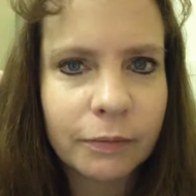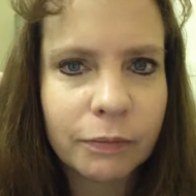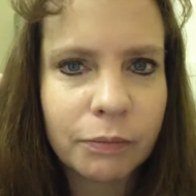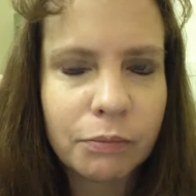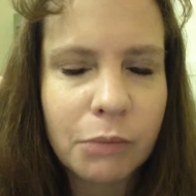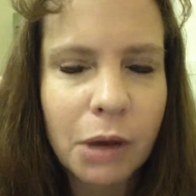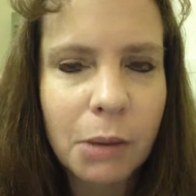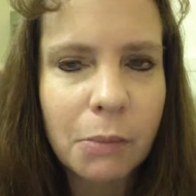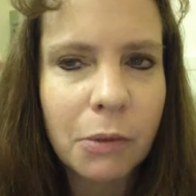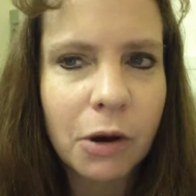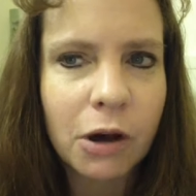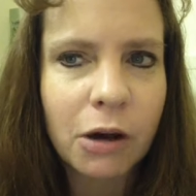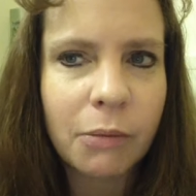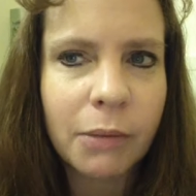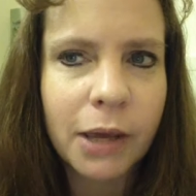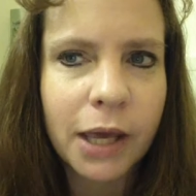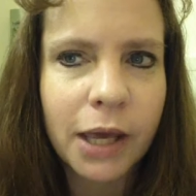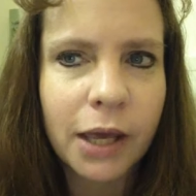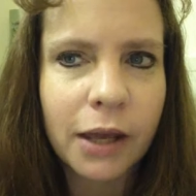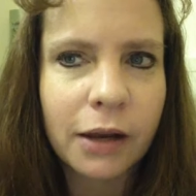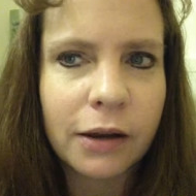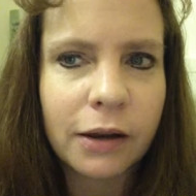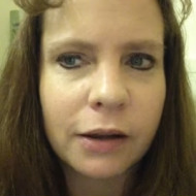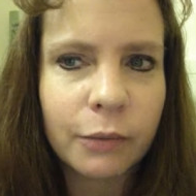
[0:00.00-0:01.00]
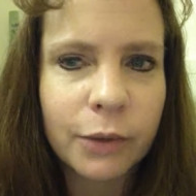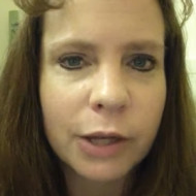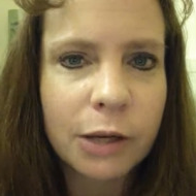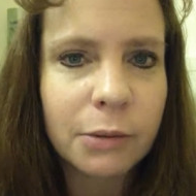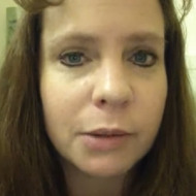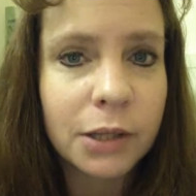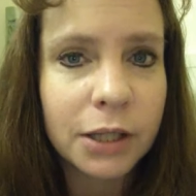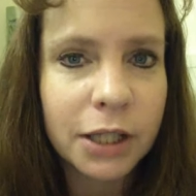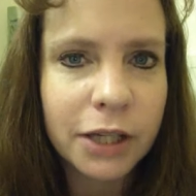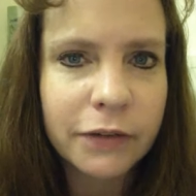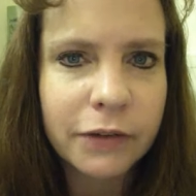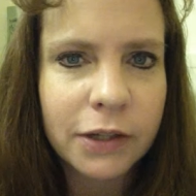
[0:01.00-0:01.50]
My mom had, we had
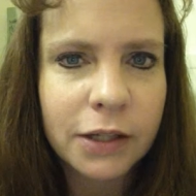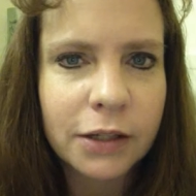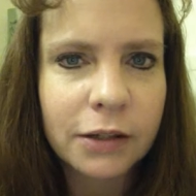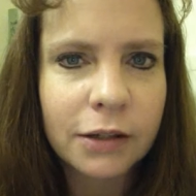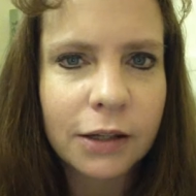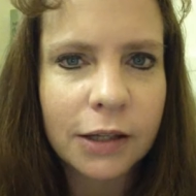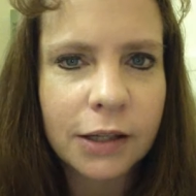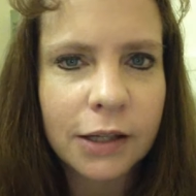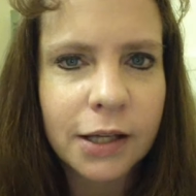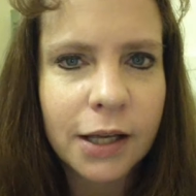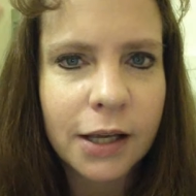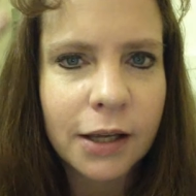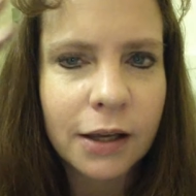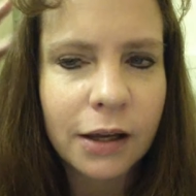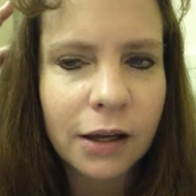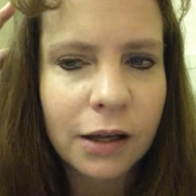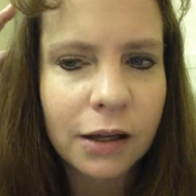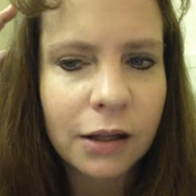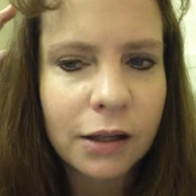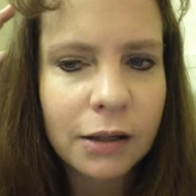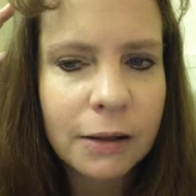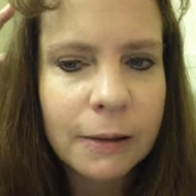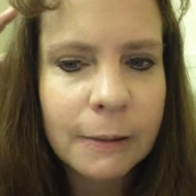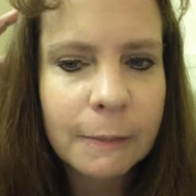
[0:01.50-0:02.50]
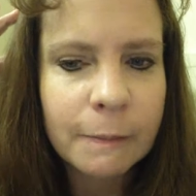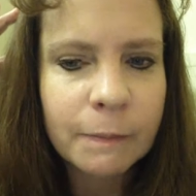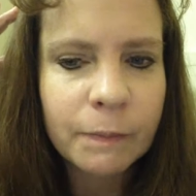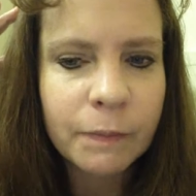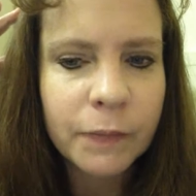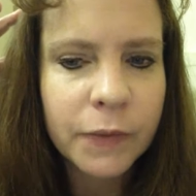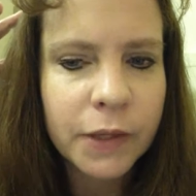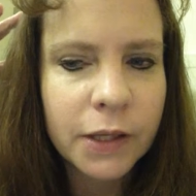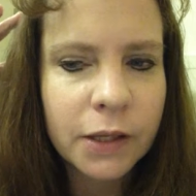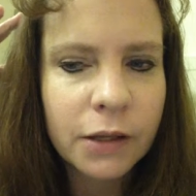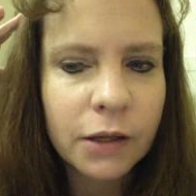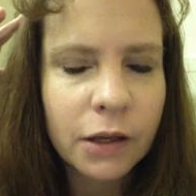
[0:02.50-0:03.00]
been living in a
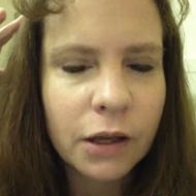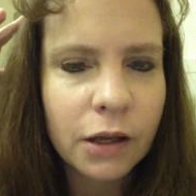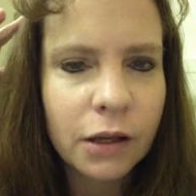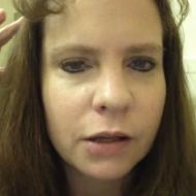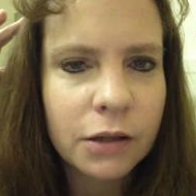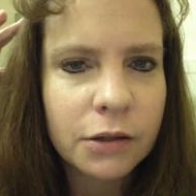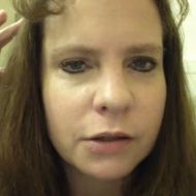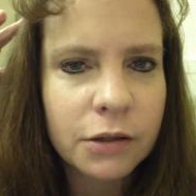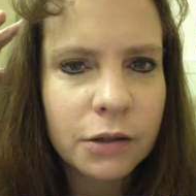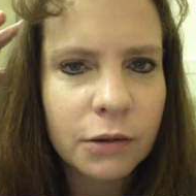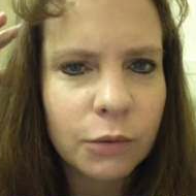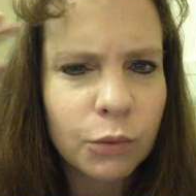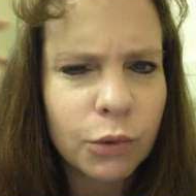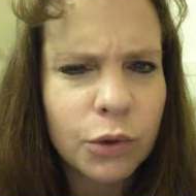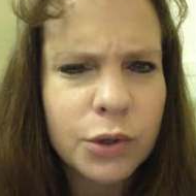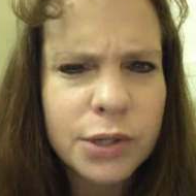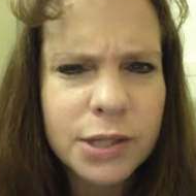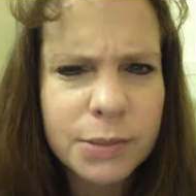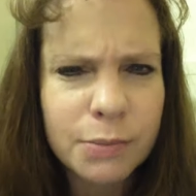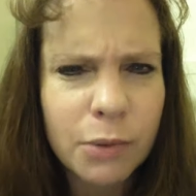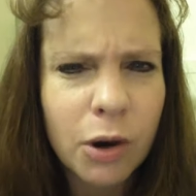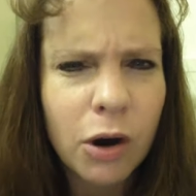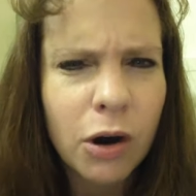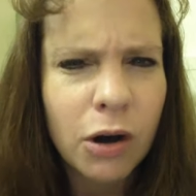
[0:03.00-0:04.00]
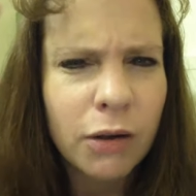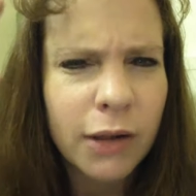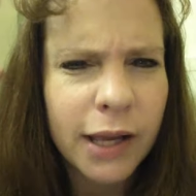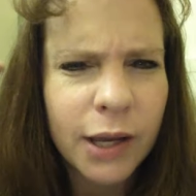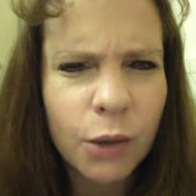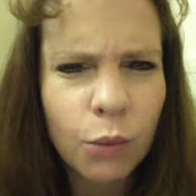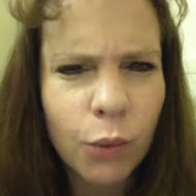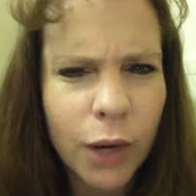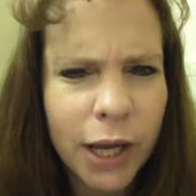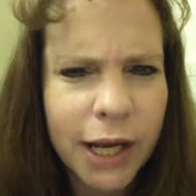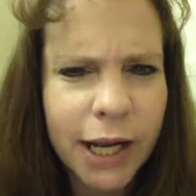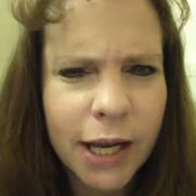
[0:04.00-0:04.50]
uh, real small,
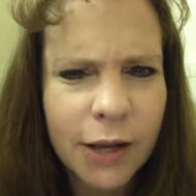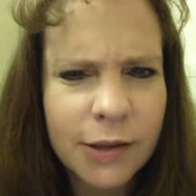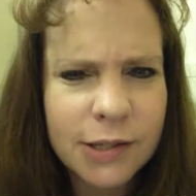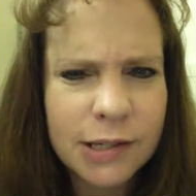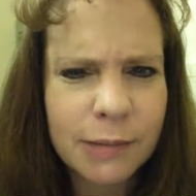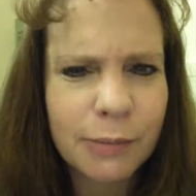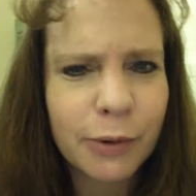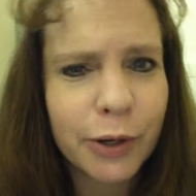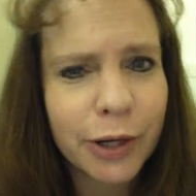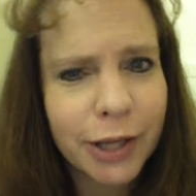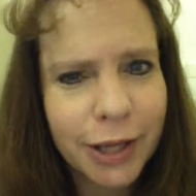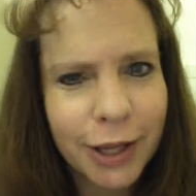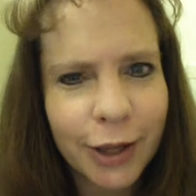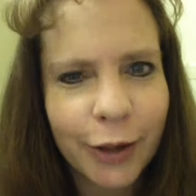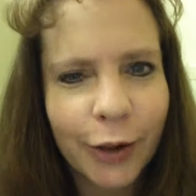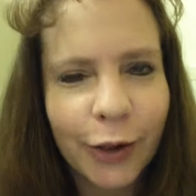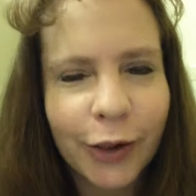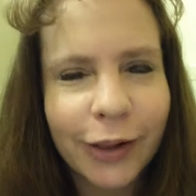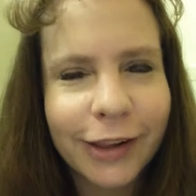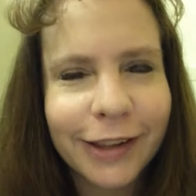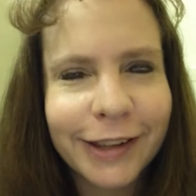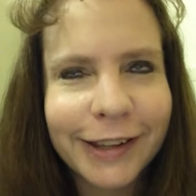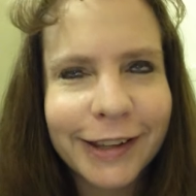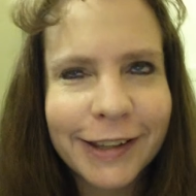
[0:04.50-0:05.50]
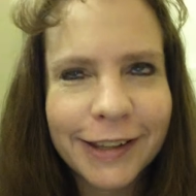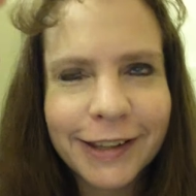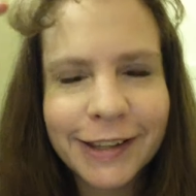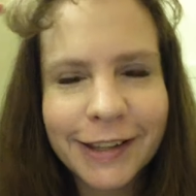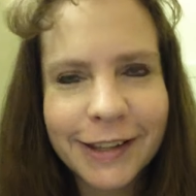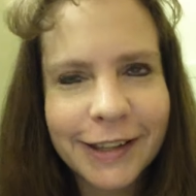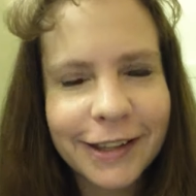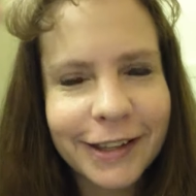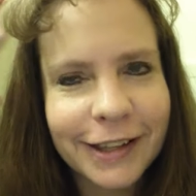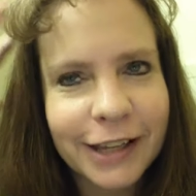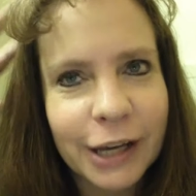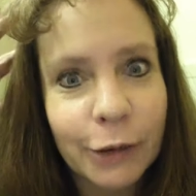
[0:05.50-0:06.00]
like, white house up on a hill
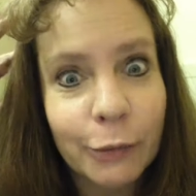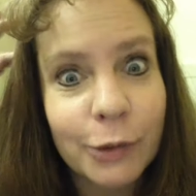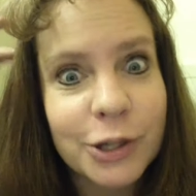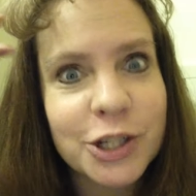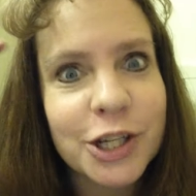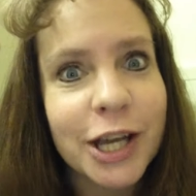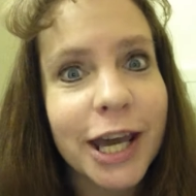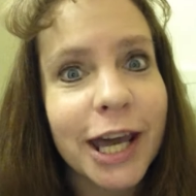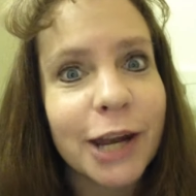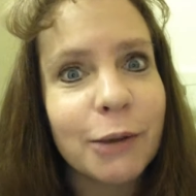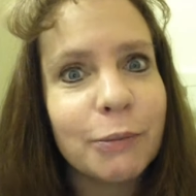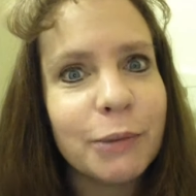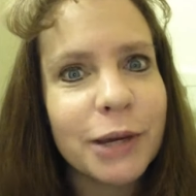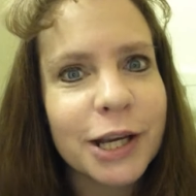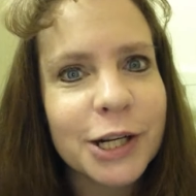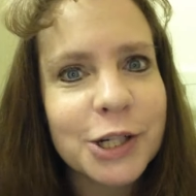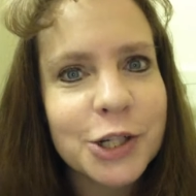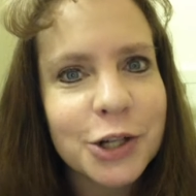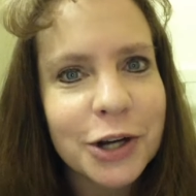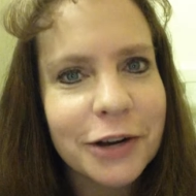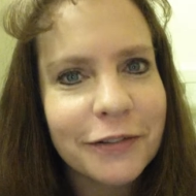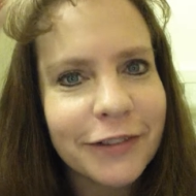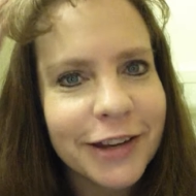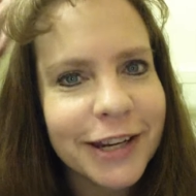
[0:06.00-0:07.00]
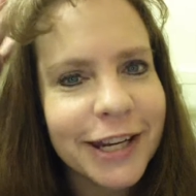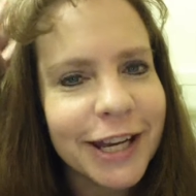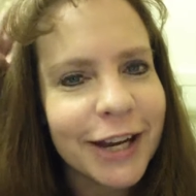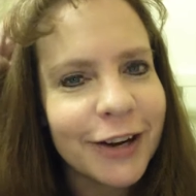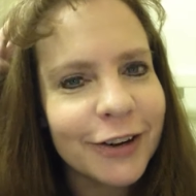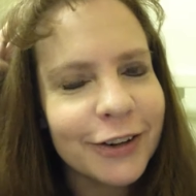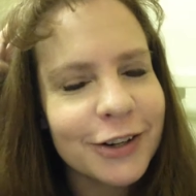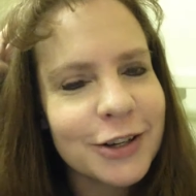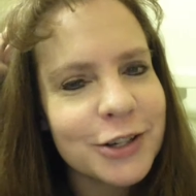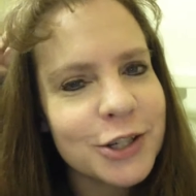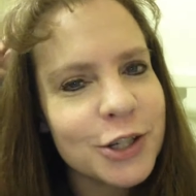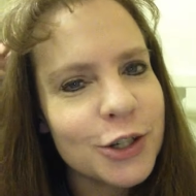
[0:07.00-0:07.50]
wish I had a picture of it now
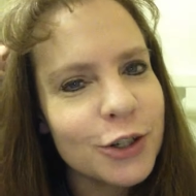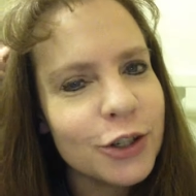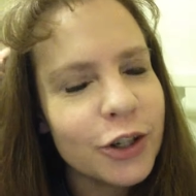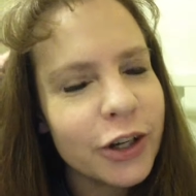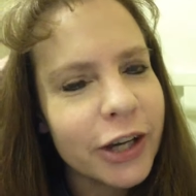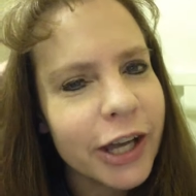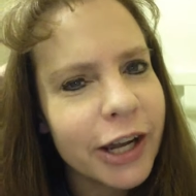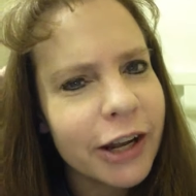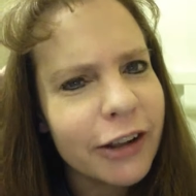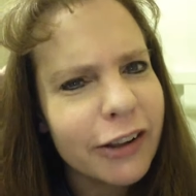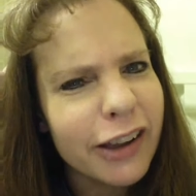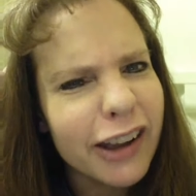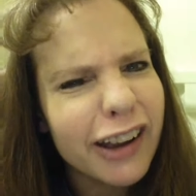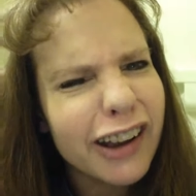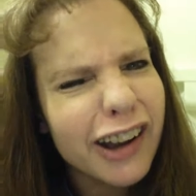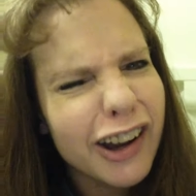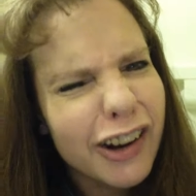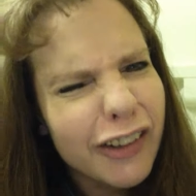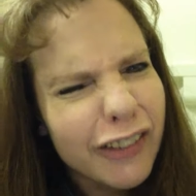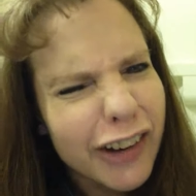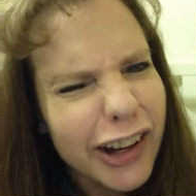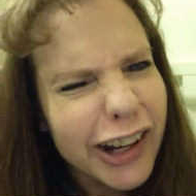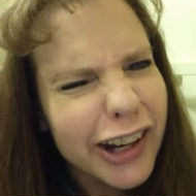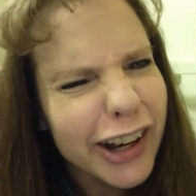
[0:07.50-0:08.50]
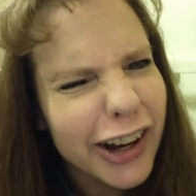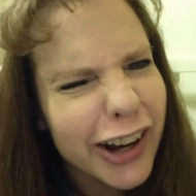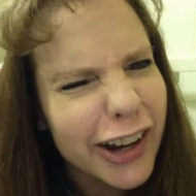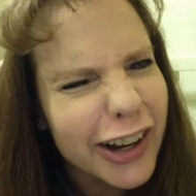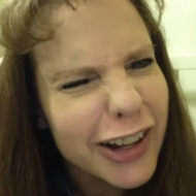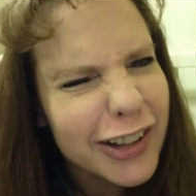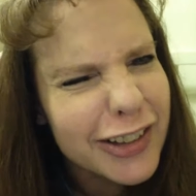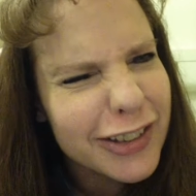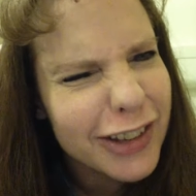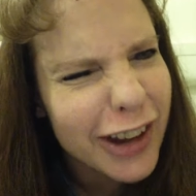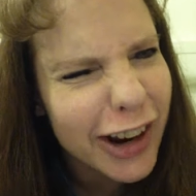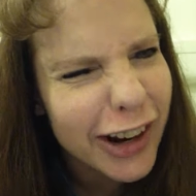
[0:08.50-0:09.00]
because you'd look at it like, oh my god,
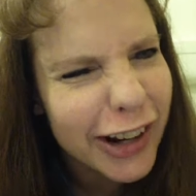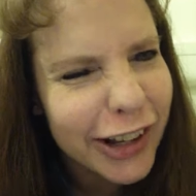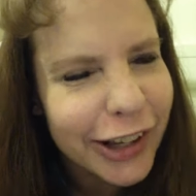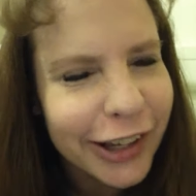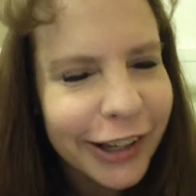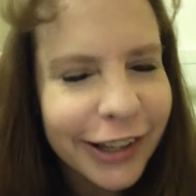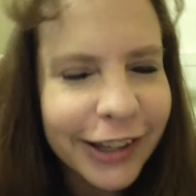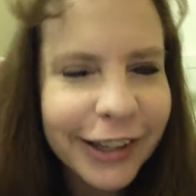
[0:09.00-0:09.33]
it's tiny.